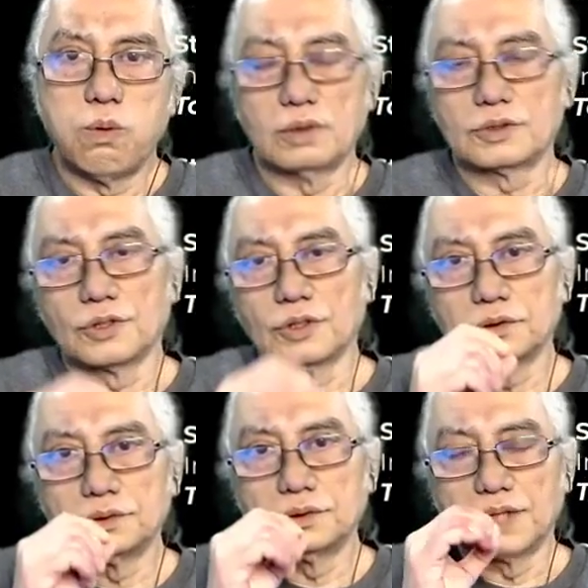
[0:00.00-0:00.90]

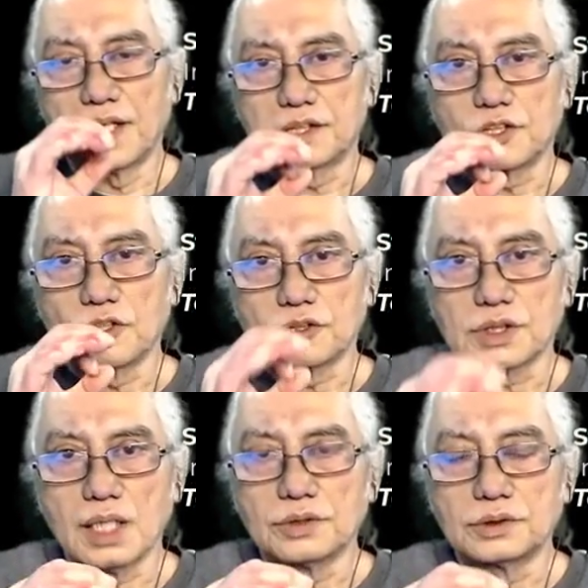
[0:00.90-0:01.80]
So there is no
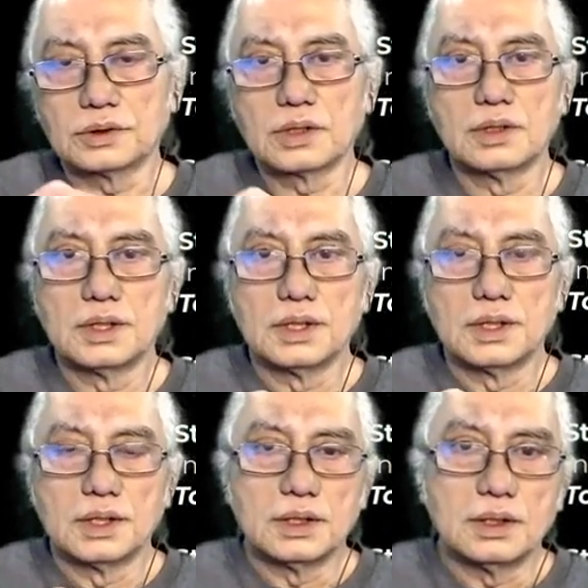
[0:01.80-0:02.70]
sound,
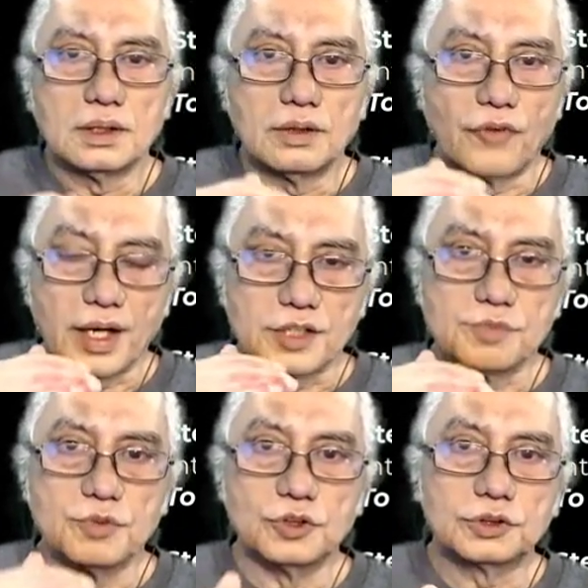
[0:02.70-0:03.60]
very
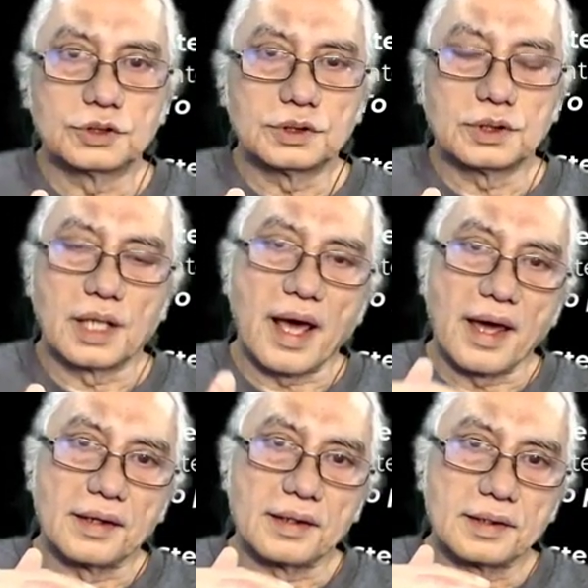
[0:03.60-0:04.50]
smooth
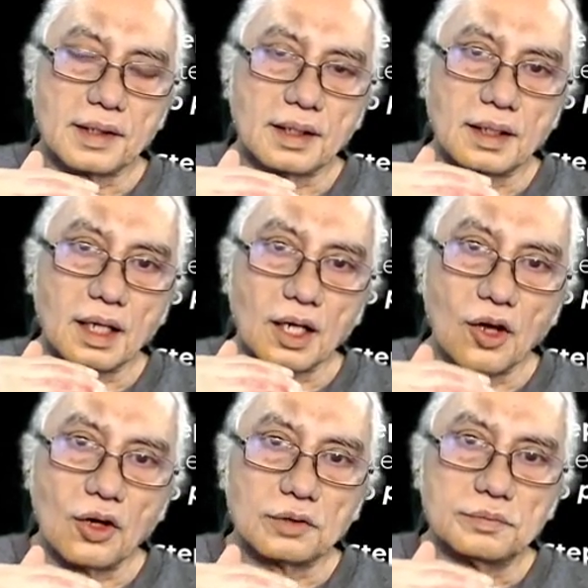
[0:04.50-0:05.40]
and
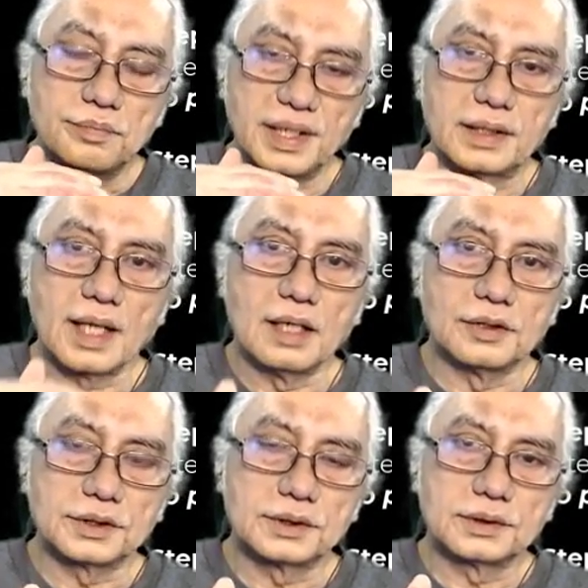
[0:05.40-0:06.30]
long breathe
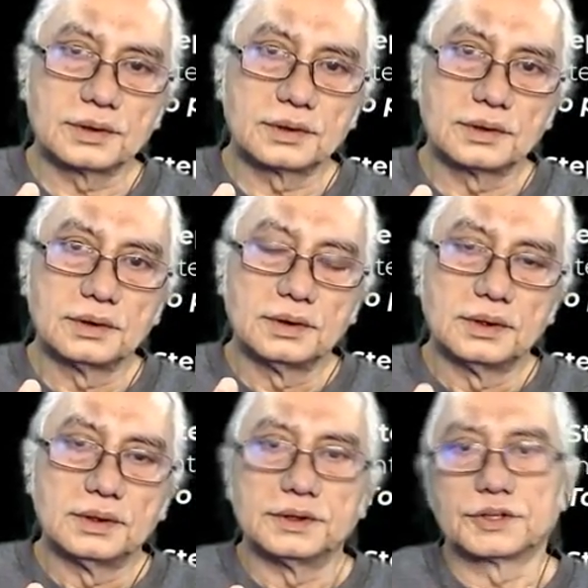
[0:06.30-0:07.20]
out.
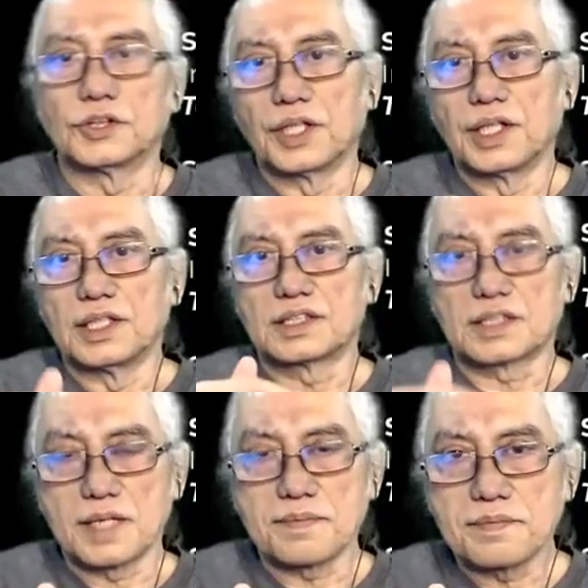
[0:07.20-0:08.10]
So in this
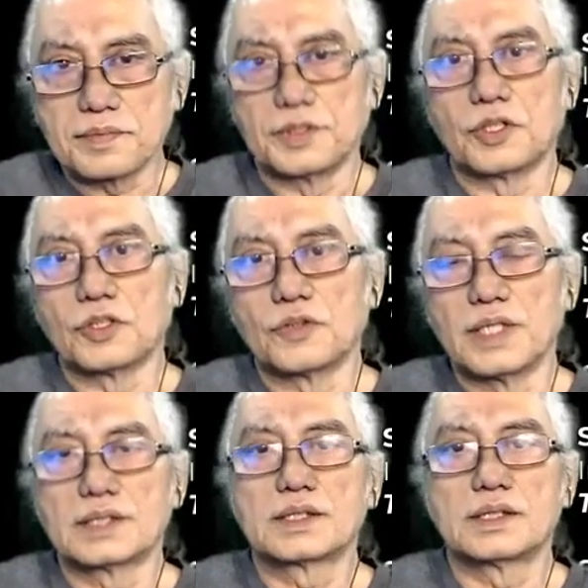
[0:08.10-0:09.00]
step, you
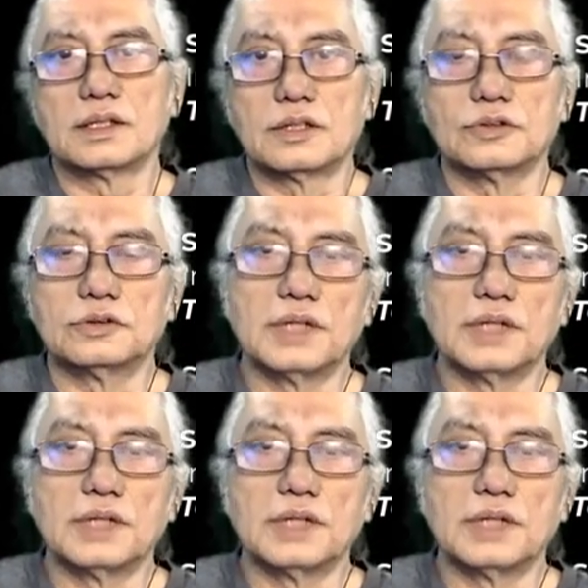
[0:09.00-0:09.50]
always do